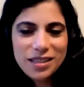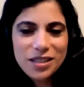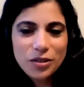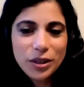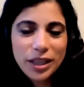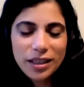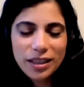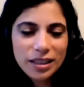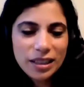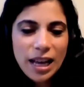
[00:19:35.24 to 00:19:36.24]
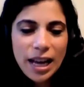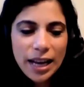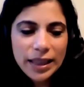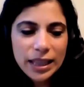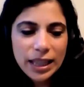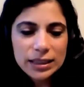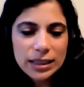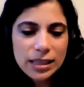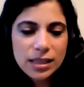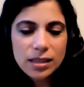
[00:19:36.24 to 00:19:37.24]
That's great. And I think
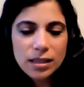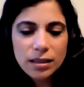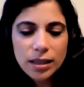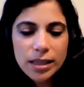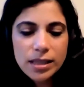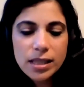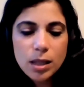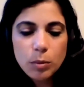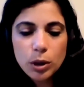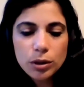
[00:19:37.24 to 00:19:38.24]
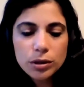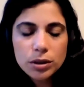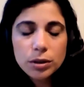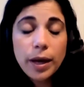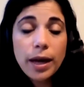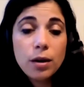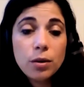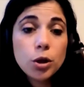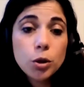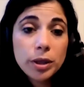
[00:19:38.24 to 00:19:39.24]
it's similar to how
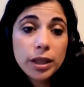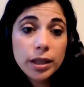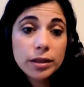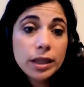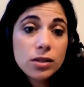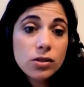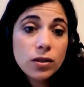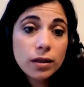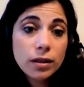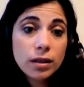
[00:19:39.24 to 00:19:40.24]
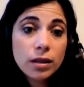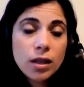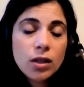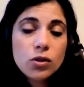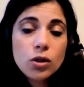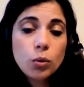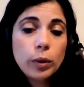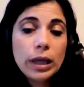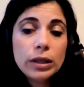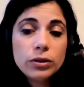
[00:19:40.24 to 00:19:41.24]
urban hearing started. So
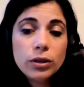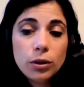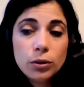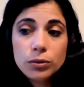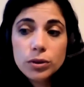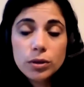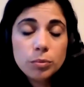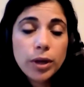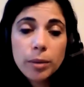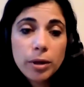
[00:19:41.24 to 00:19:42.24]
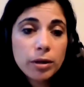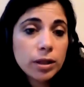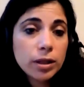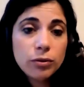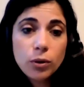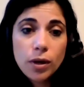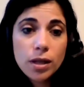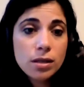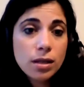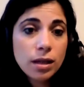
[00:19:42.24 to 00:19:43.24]
we don't primarily
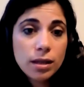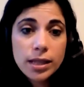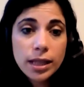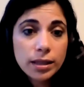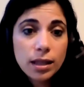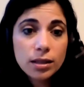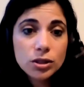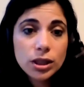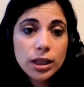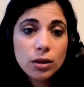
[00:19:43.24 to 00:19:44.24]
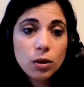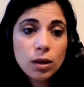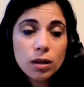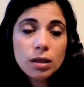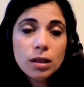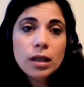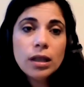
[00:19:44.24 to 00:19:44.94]
focus on technology at all.